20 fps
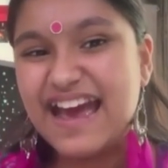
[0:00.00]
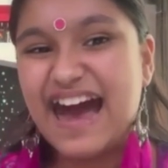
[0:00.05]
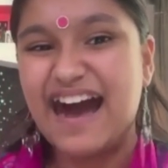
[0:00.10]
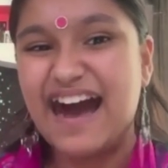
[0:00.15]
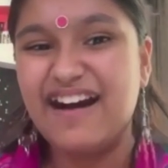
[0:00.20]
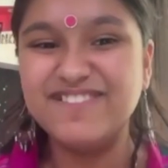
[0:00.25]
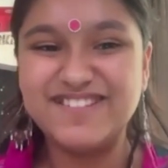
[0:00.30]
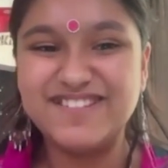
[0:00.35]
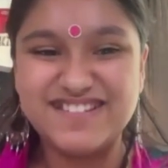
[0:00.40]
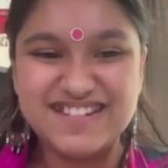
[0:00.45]

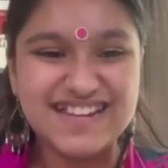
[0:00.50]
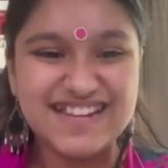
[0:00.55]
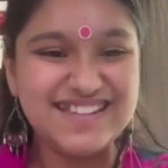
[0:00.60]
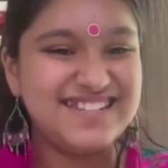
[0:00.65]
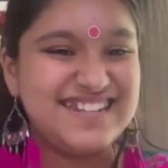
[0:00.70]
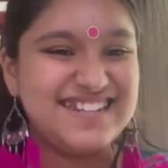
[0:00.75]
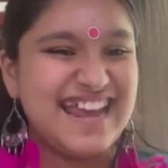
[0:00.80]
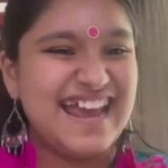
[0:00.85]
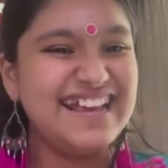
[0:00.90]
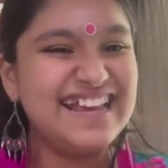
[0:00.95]
I was
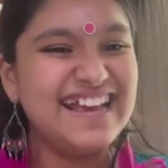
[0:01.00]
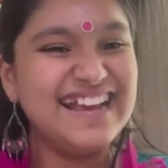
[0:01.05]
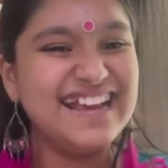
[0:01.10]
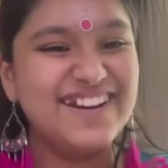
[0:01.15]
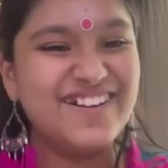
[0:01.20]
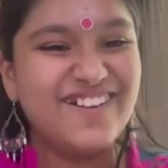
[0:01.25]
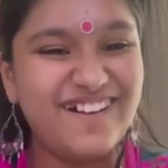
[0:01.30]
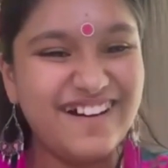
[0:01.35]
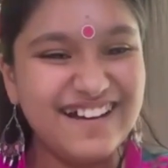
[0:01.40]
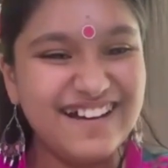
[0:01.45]
just taking
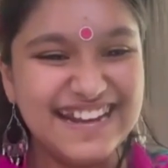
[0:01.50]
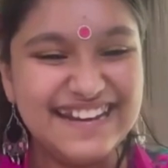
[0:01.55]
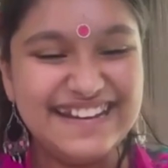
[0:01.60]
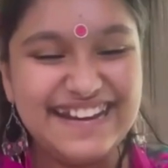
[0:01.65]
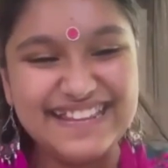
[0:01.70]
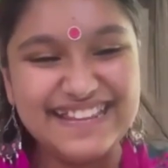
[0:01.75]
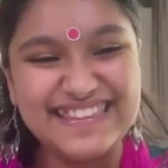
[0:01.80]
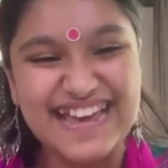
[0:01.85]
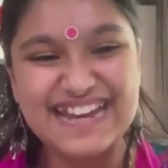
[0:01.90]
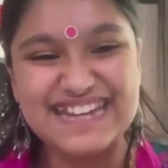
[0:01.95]
it all in
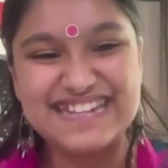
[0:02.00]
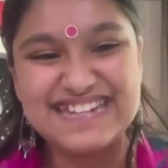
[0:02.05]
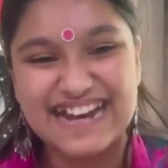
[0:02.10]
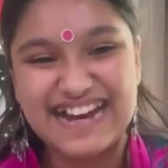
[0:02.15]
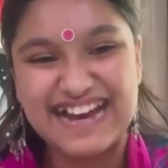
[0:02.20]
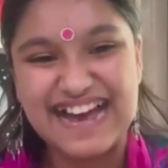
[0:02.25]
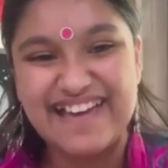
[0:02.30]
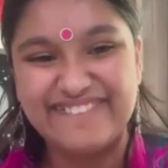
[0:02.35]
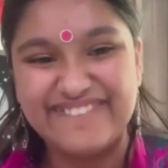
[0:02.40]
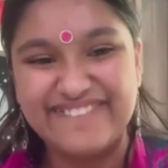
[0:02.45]
at that
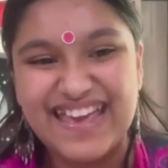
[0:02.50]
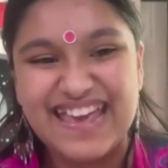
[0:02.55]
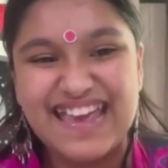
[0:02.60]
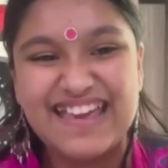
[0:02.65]
time